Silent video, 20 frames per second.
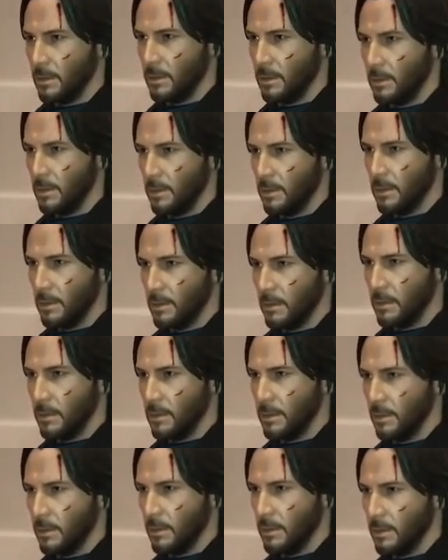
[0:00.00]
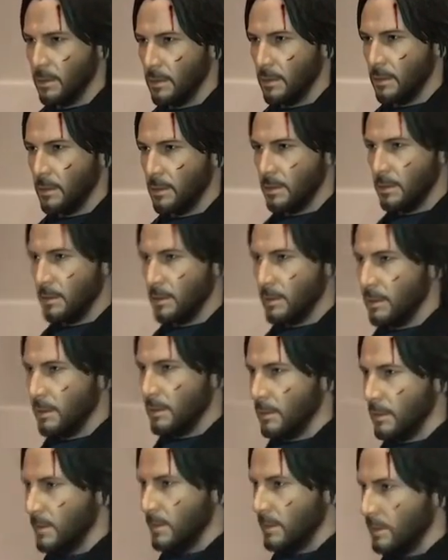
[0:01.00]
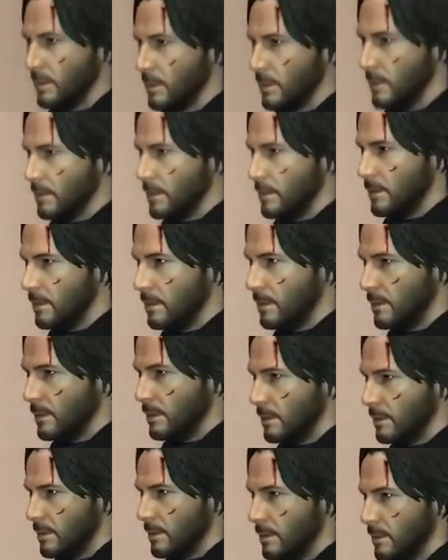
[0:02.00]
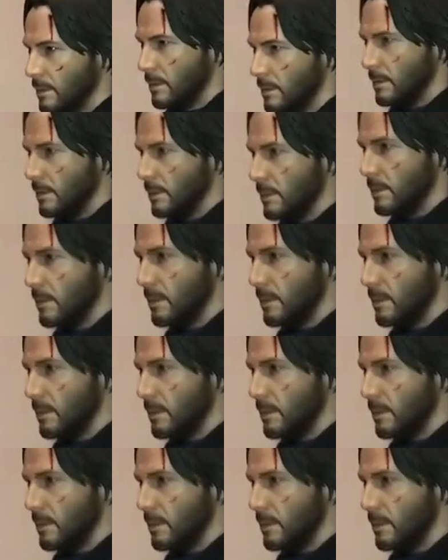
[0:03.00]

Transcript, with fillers: but when you're looking at, you know, it's in front of you.